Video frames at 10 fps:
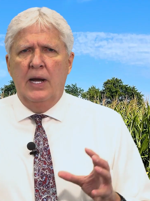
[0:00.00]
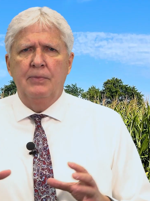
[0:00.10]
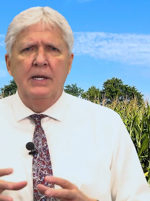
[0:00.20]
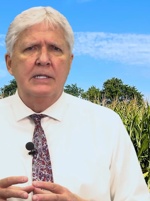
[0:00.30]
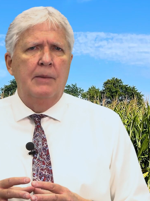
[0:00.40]
wrap
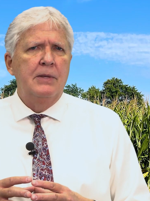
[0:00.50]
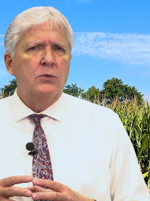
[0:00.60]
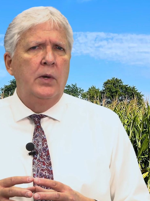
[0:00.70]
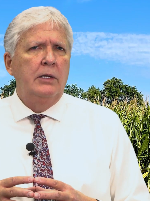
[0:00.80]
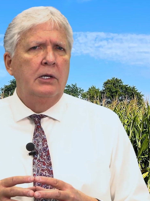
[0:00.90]
things up this
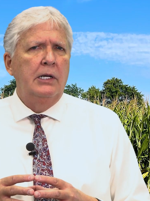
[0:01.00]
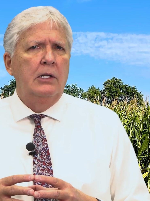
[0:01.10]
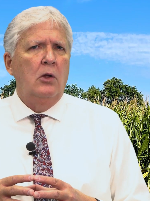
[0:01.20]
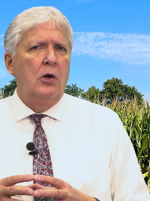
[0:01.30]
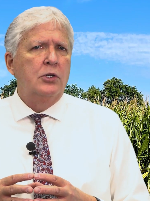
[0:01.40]
week looking at
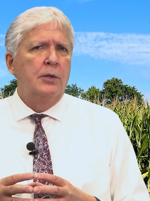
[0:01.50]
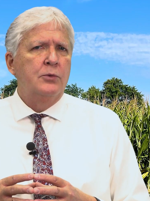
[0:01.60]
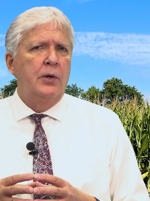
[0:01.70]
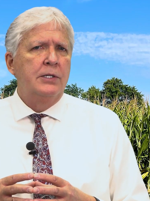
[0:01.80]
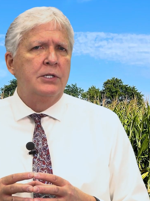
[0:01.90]
long-term
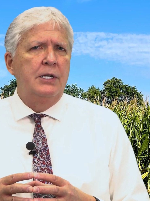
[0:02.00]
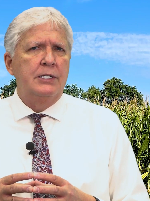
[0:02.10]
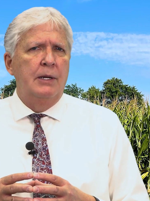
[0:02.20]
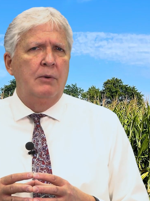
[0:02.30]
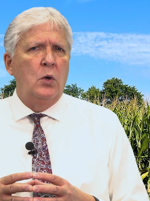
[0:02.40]
trends in
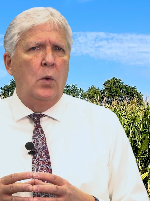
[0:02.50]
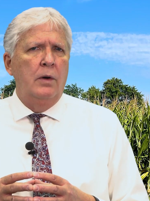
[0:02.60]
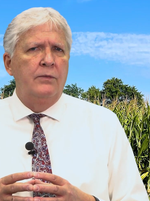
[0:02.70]
December corn